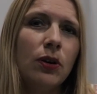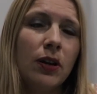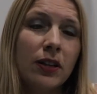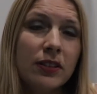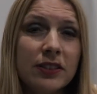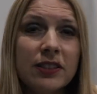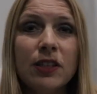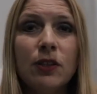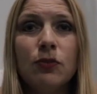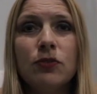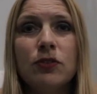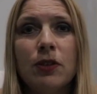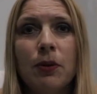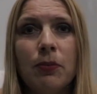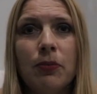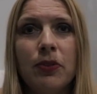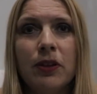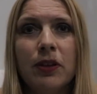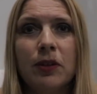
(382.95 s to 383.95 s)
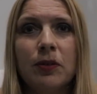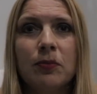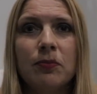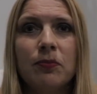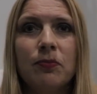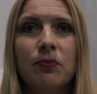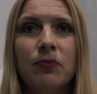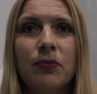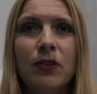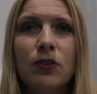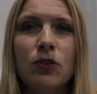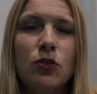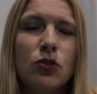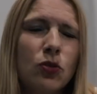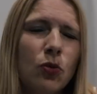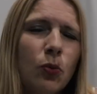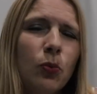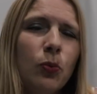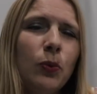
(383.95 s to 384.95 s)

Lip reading: achieved something that you're